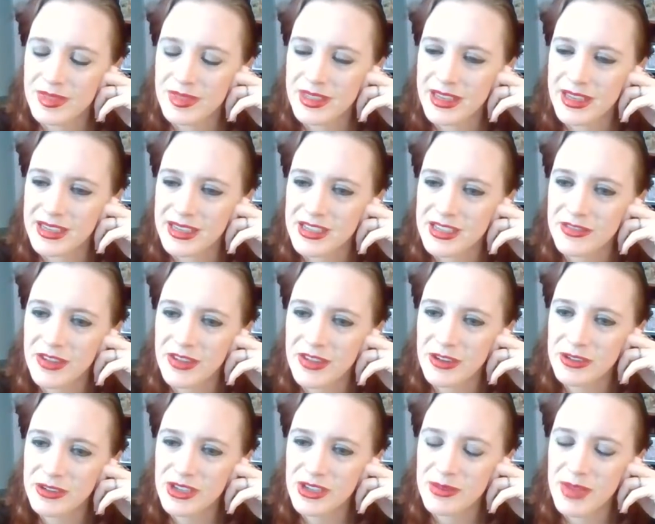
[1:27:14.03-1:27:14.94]
Yeah, see, if I
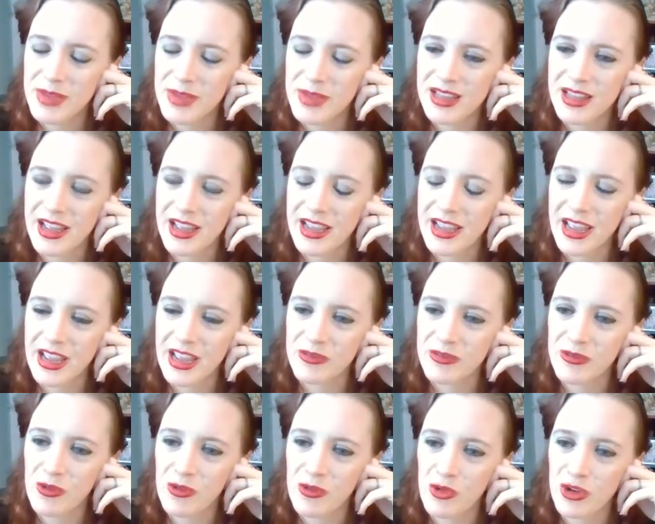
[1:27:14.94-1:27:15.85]
was going to make like a
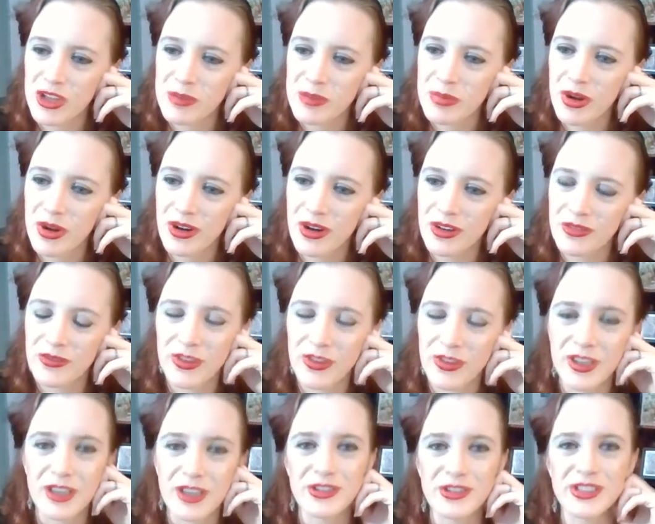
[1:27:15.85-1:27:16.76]
40-part
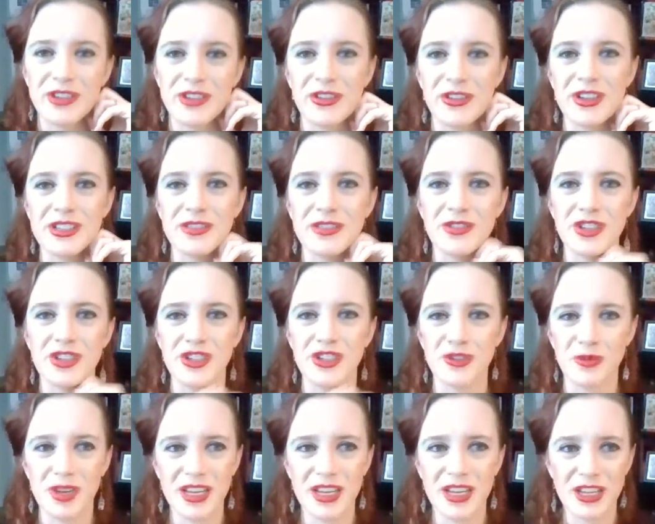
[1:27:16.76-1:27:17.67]
video series of
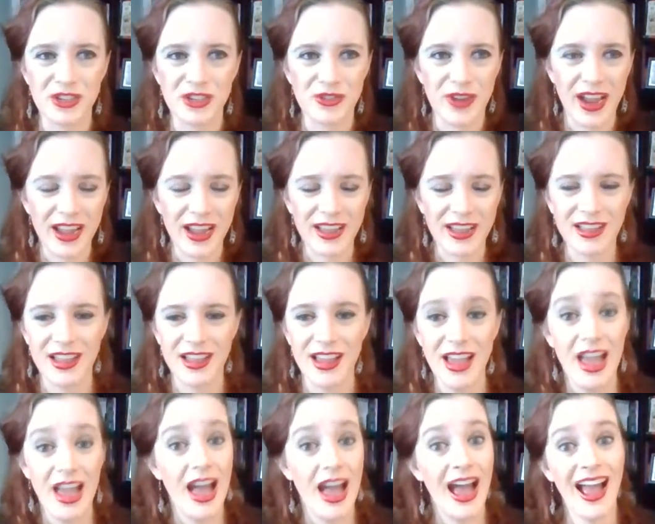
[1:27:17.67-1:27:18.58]
just reading Dracula,